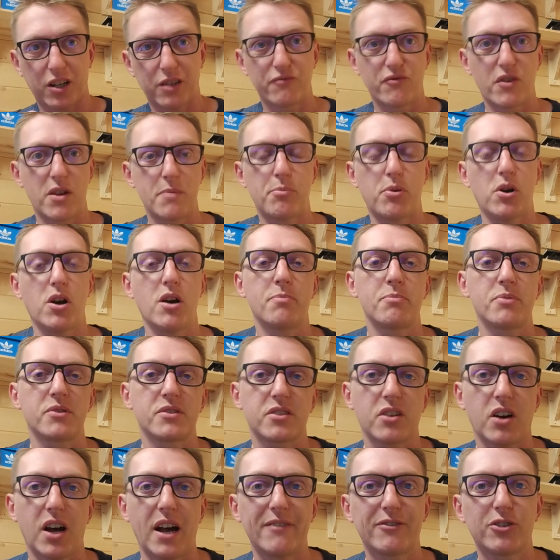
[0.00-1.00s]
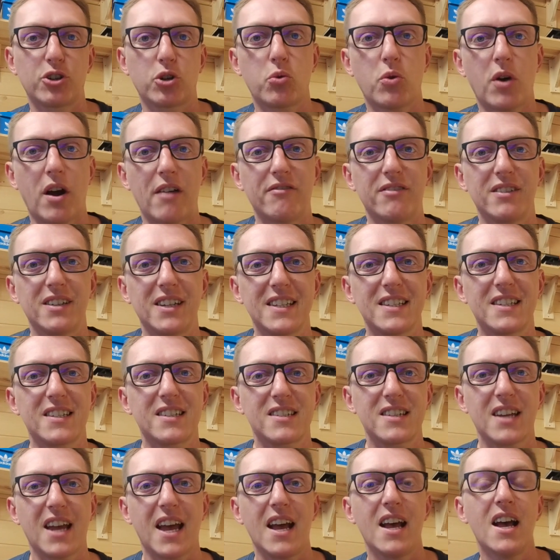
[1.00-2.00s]
can repurpose that I haven't quite
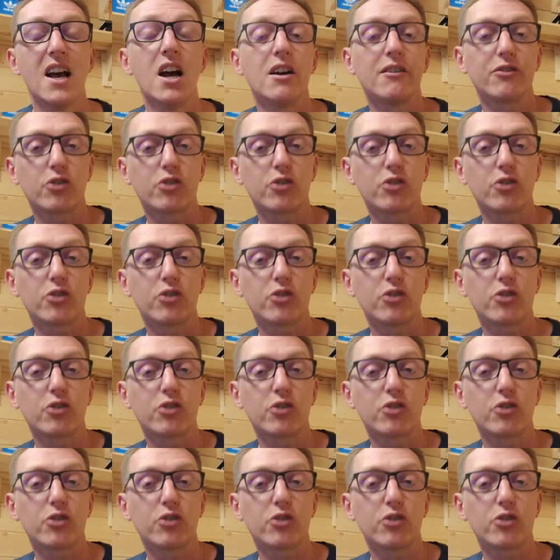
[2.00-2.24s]
released yet.